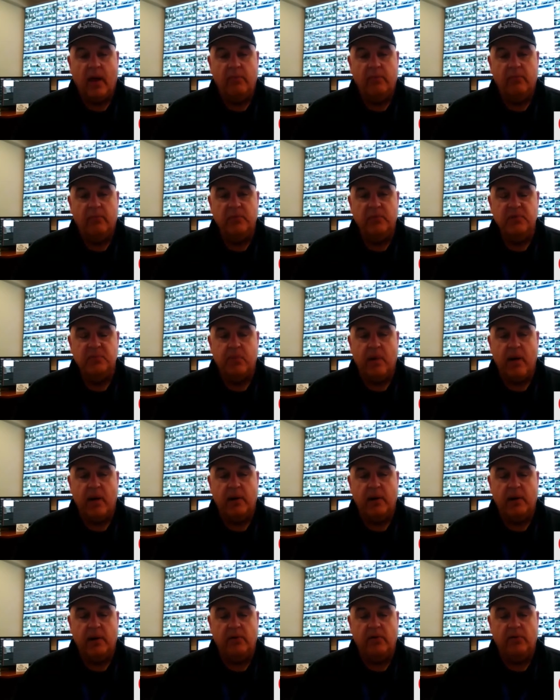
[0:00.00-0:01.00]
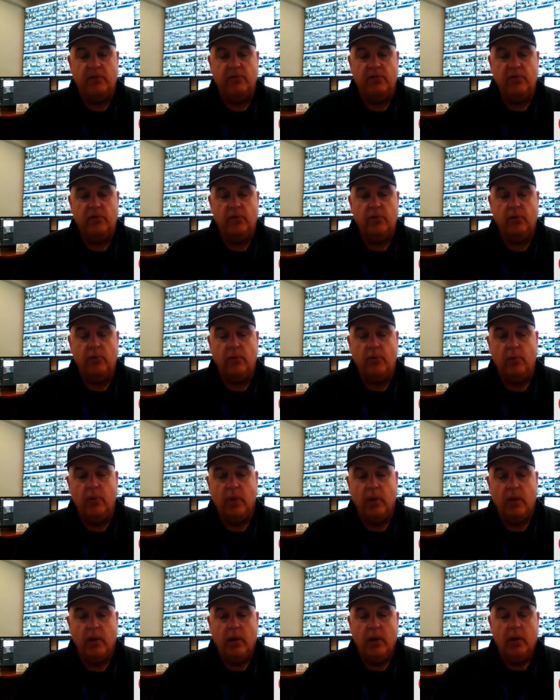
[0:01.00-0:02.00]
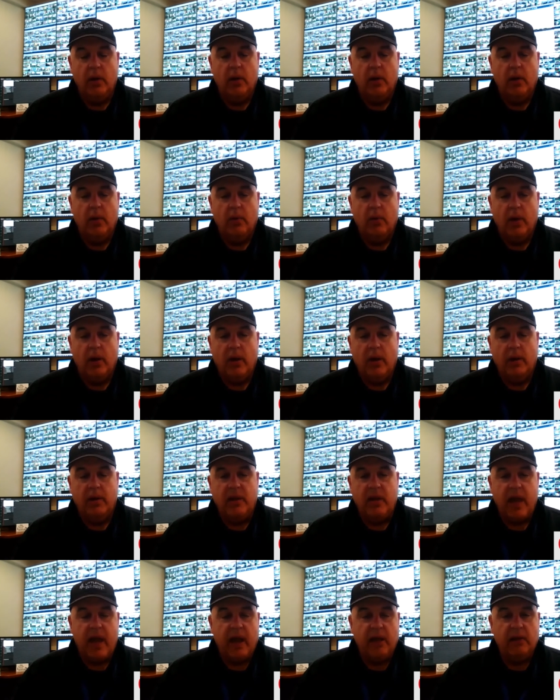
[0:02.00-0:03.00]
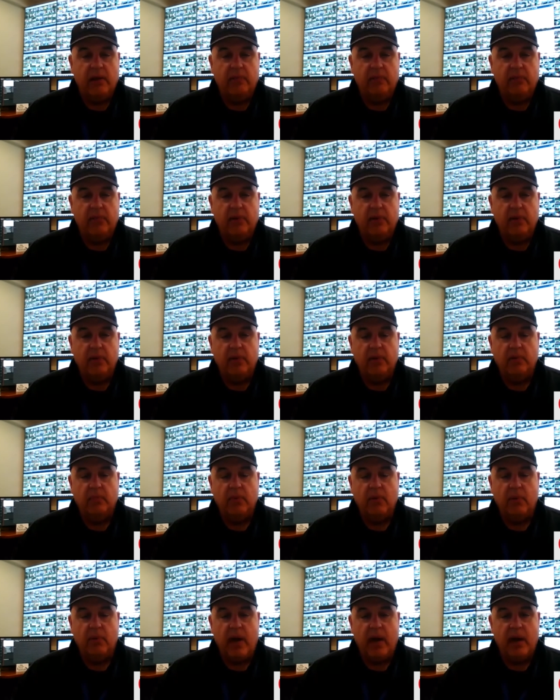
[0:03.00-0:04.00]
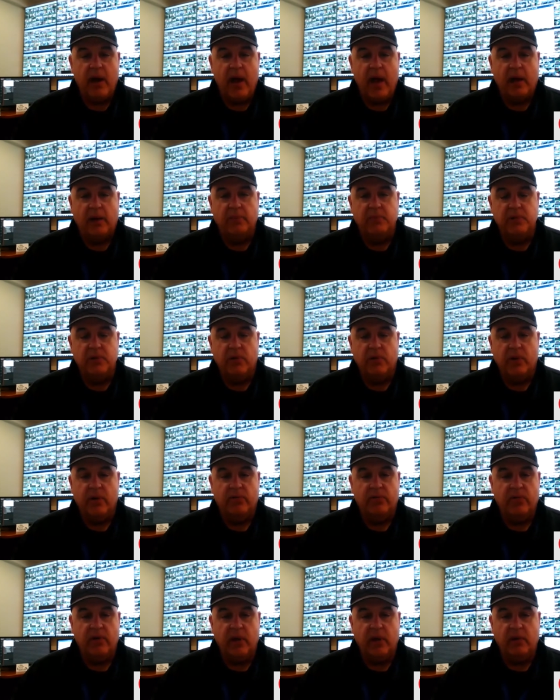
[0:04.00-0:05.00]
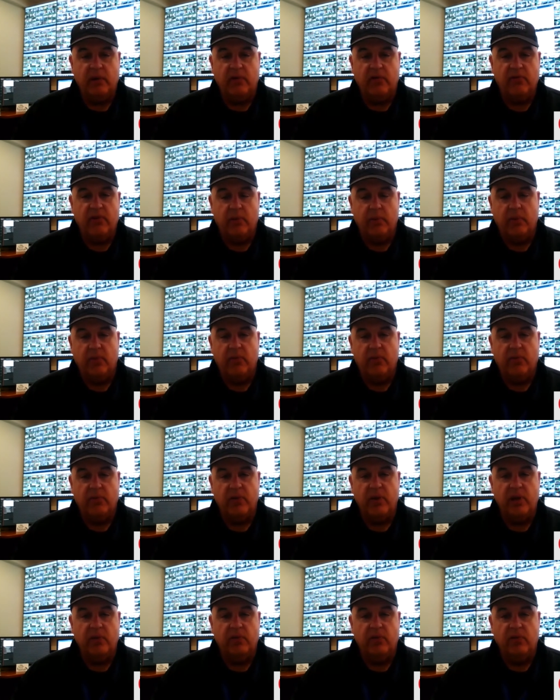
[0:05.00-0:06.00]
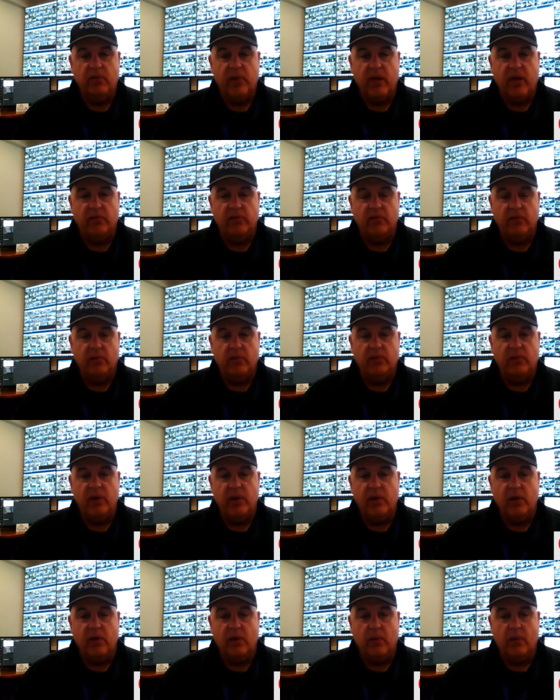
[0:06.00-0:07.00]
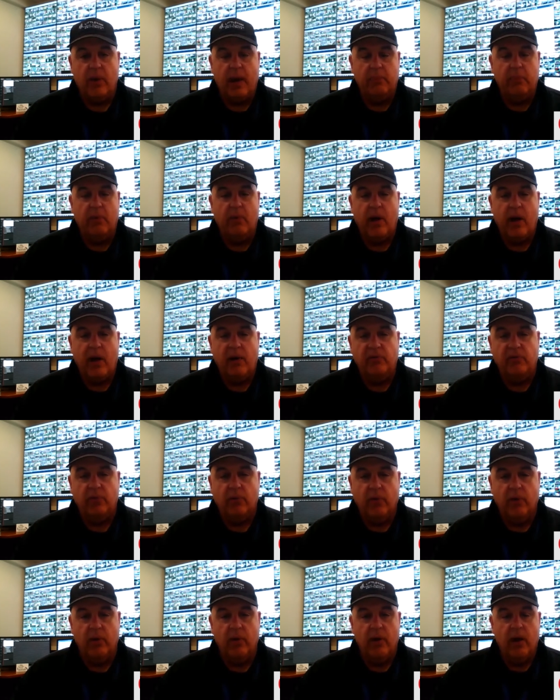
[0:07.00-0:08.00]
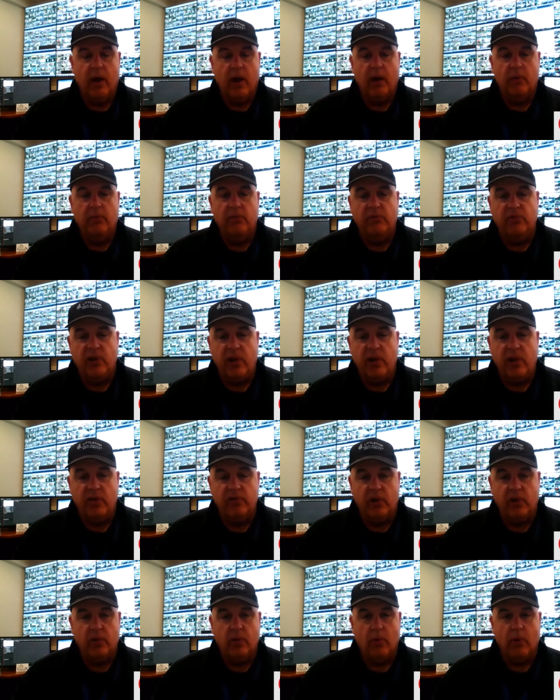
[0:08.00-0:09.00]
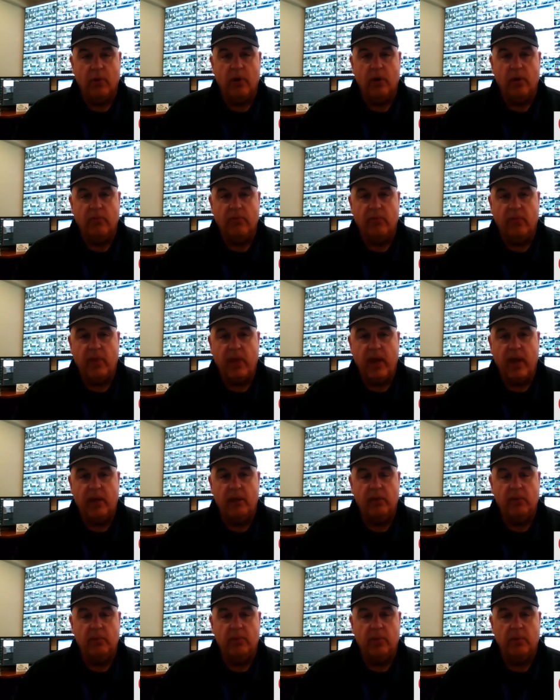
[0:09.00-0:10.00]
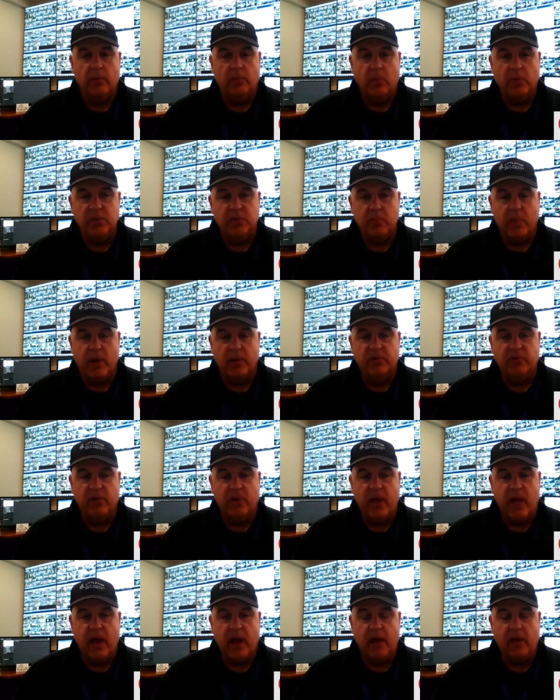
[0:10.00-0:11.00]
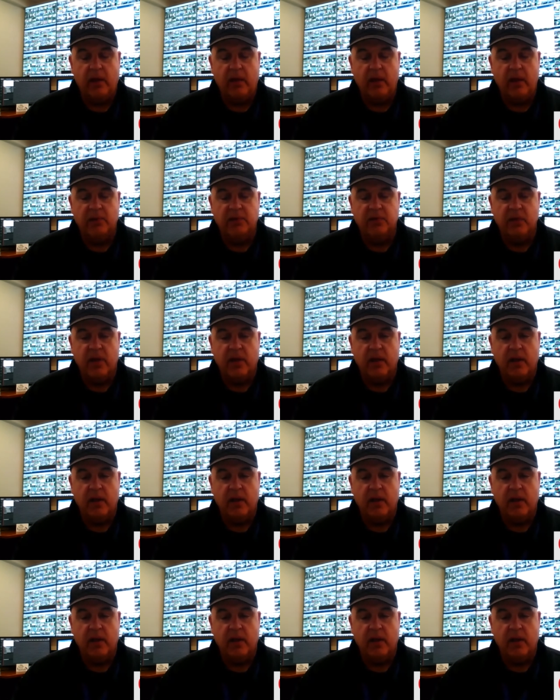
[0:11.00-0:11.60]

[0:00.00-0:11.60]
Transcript: responded to we had an active shooter incident in December 13, 2013 at Arapahoe High School. I was the incident coordinator for that response to that incident.